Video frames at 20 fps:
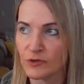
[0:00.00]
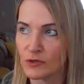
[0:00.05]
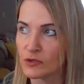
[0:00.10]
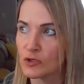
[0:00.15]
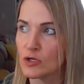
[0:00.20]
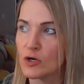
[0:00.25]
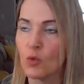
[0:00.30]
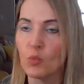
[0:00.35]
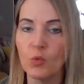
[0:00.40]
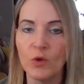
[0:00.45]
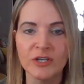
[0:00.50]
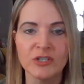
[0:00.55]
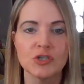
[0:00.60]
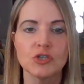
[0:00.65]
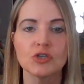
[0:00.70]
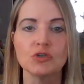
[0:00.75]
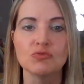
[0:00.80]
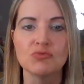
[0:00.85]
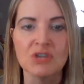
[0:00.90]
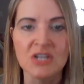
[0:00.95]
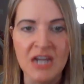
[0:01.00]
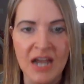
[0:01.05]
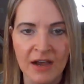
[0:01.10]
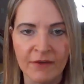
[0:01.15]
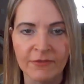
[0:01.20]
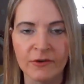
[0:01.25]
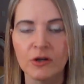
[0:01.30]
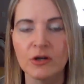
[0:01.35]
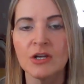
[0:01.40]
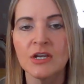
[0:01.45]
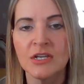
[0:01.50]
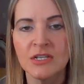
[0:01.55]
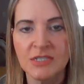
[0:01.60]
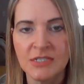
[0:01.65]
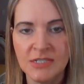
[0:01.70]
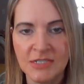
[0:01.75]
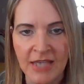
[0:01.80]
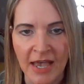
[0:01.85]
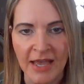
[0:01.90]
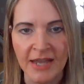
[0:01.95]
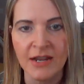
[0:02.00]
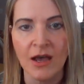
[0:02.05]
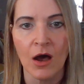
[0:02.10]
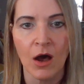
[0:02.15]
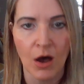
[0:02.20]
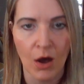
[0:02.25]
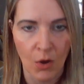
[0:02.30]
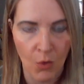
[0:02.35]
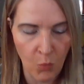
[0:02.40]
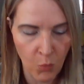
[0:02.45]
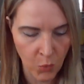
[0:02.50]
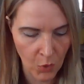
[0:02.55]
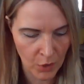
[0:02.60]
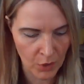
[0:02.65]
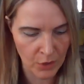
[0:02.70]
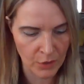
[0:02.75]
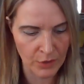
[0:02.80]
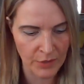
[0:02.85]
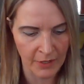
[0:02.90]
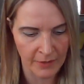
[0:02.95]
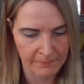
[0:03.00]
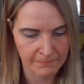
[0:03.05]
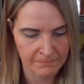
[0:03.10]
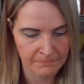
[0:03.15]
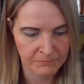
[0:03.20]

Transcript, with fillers: You're going to wish you never said a word.